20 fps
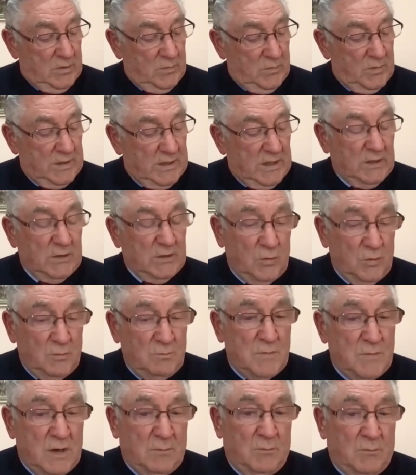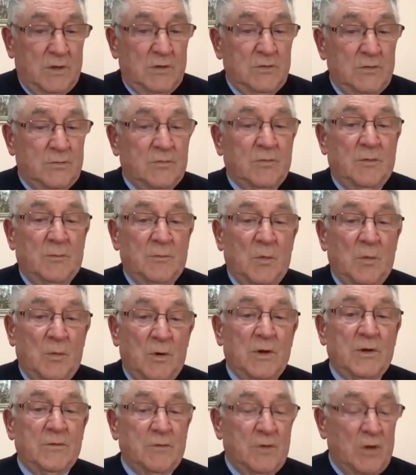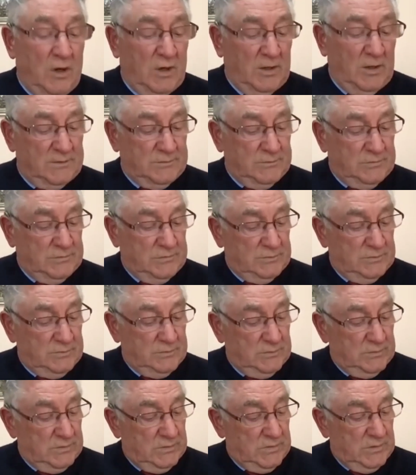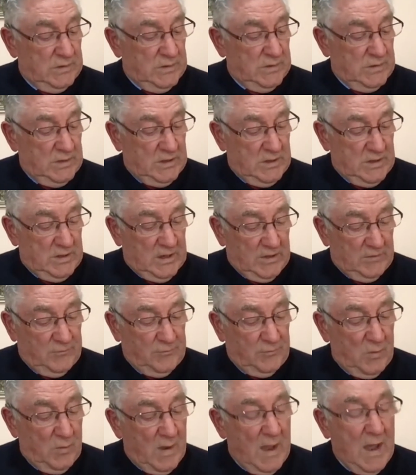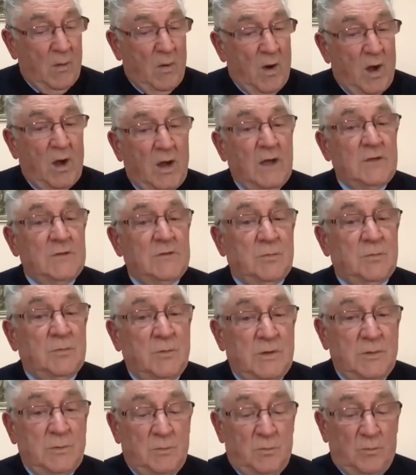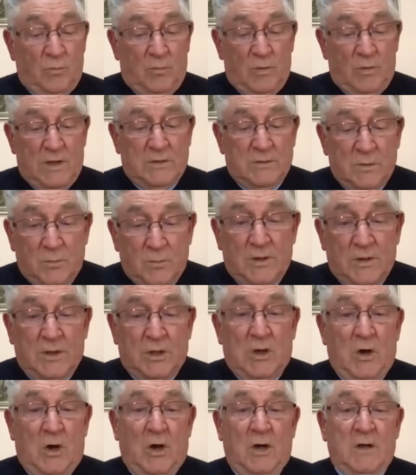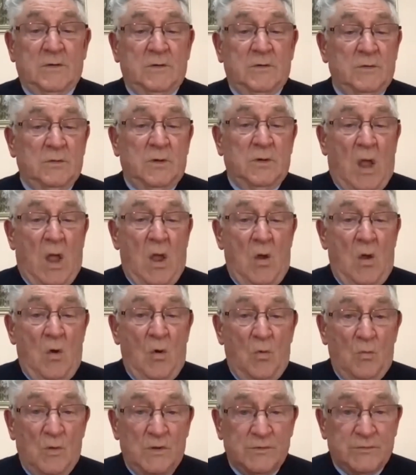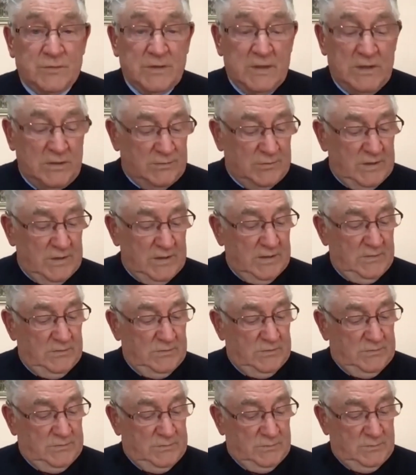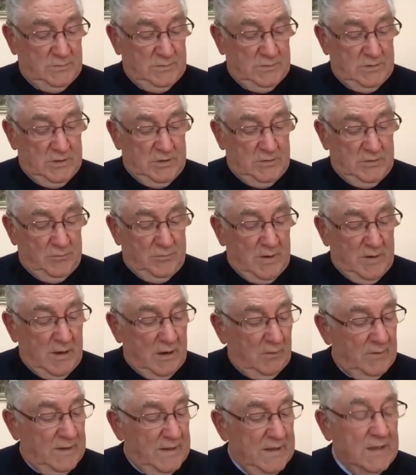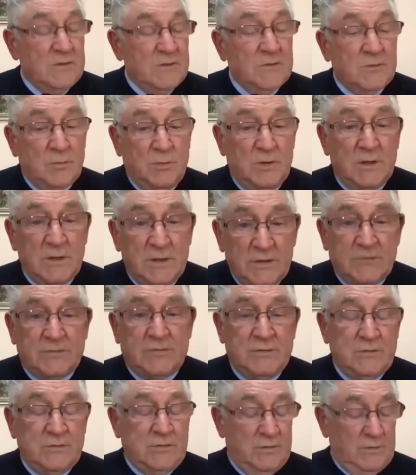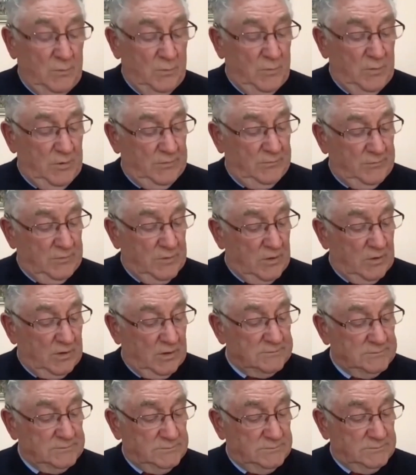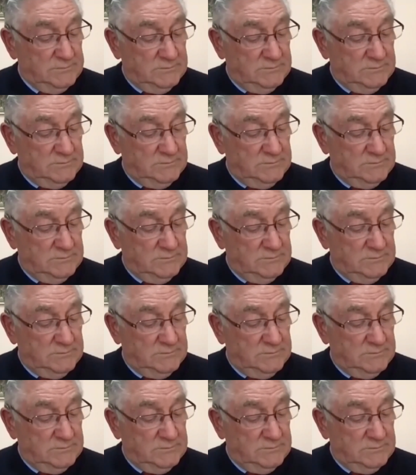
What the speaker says: We get good memories from the Word of God. And through our eyes, we read the Word of God, or we see things. Through our ears, we listen to the Word of God.